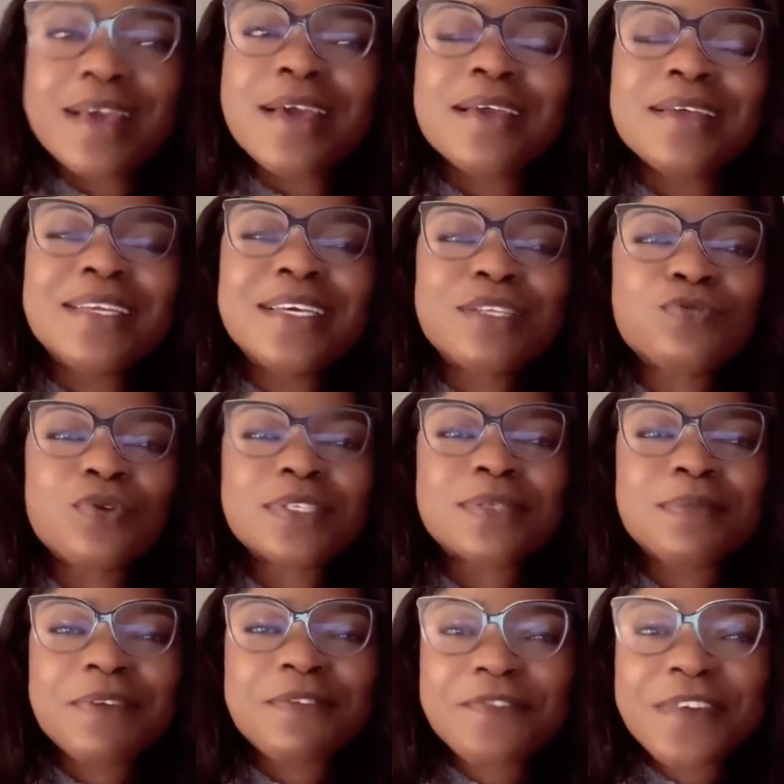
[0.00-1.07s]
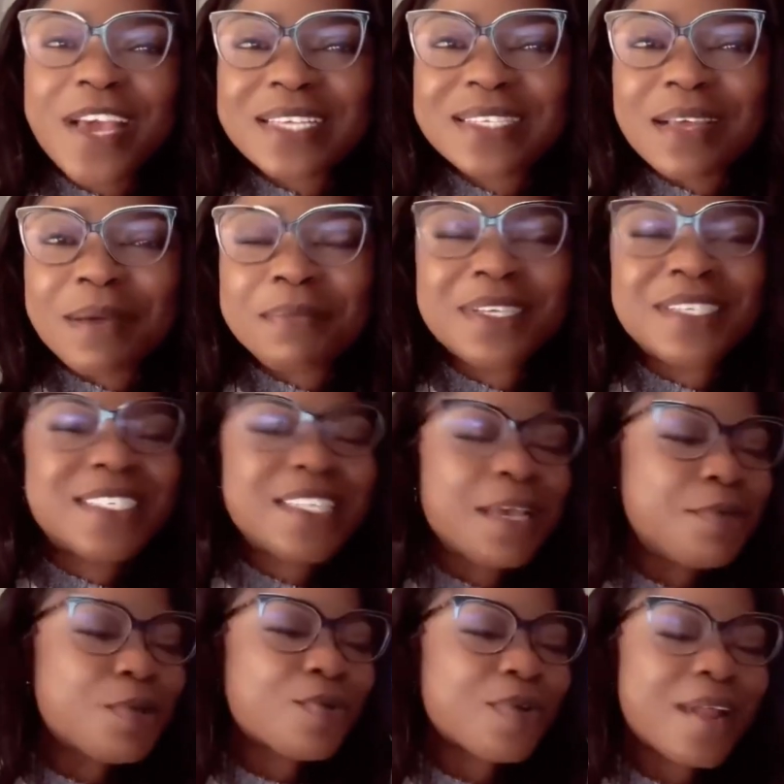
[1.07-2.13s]
this was my first time in she
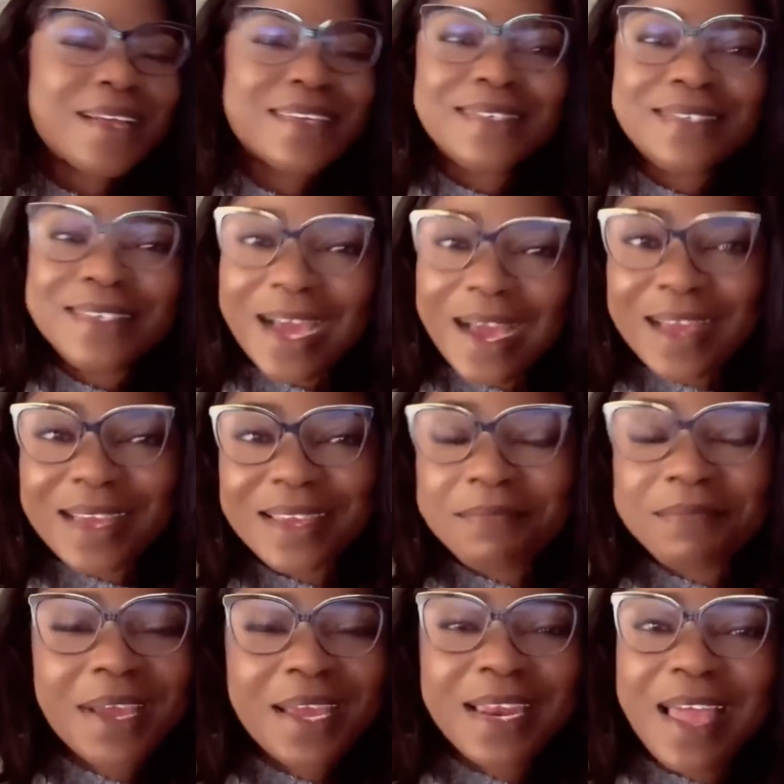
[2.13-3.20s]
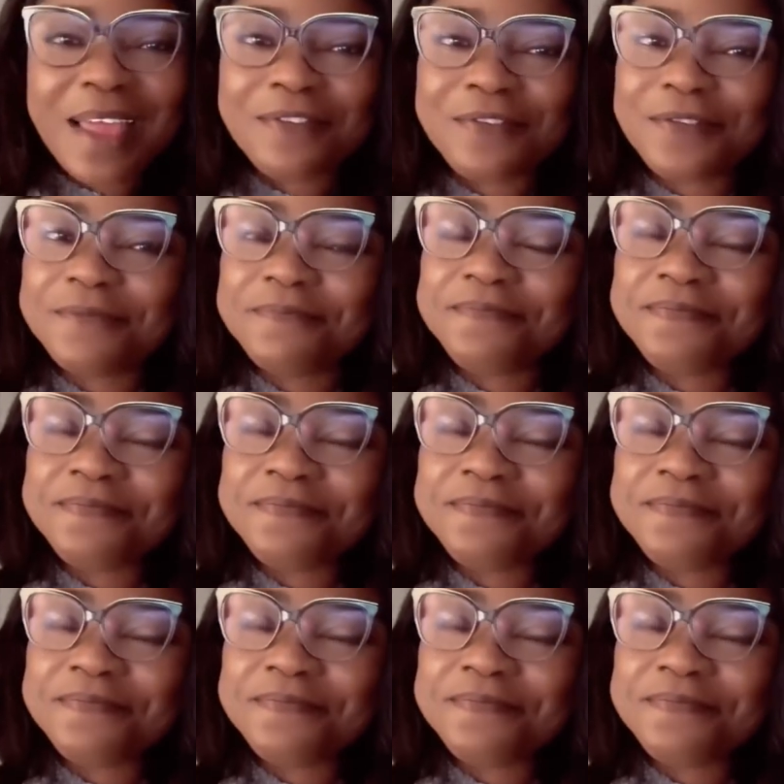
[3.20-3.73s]
bi kra da in my life